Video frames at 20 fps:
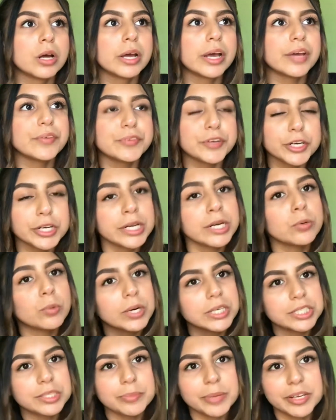If you're here
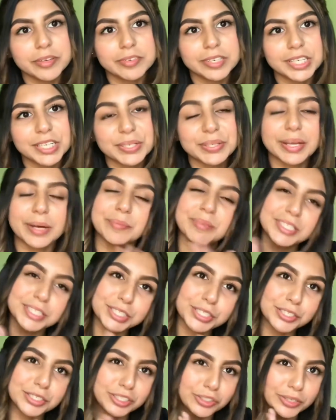watching my video, that
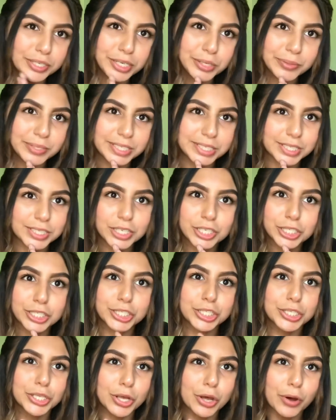means you're doing your research,
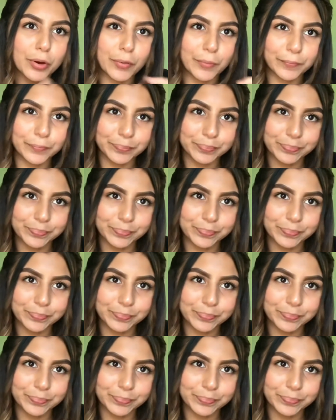so